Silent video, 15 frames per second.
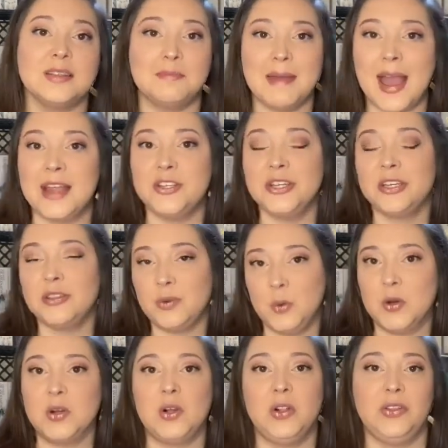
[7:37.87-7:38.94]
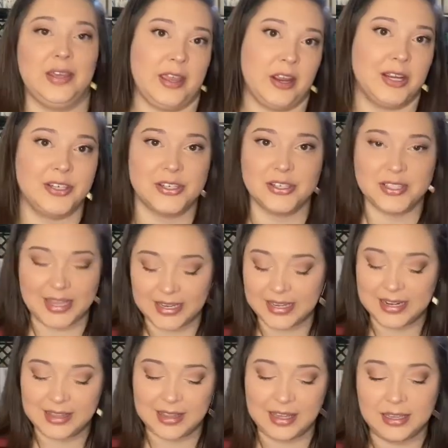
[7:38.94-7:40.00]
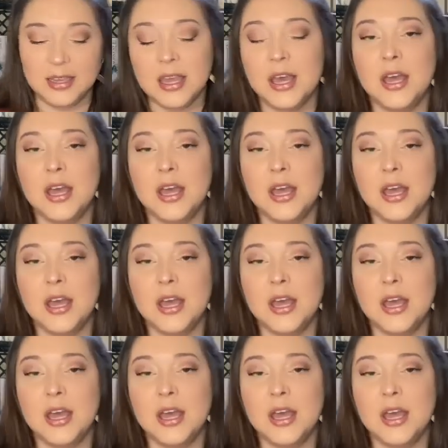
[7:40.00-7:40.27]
the magic, the world, the characters, that kind of thing.